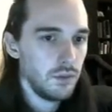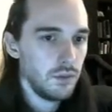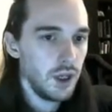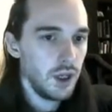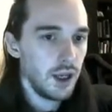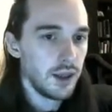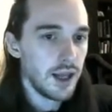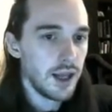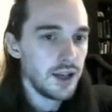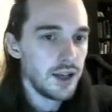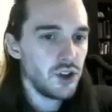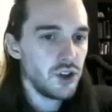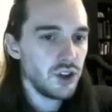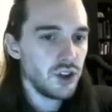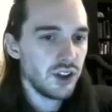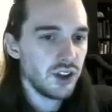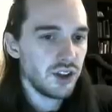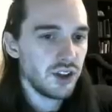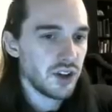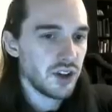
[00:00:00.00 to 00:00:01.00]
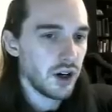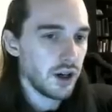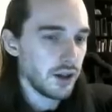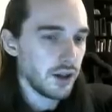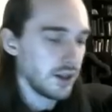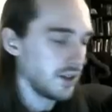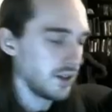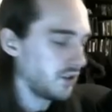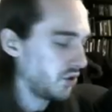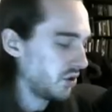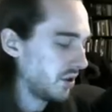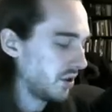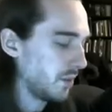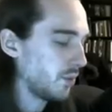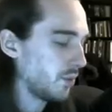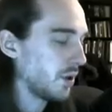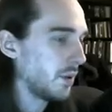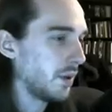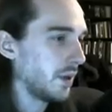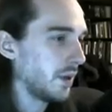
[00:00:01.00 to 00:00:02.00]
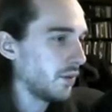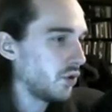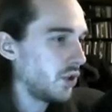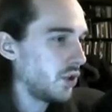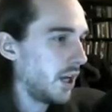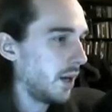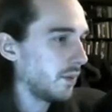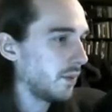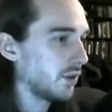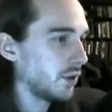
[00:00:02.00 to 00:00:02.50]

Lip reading: That's just the start. That's just the primitive shape.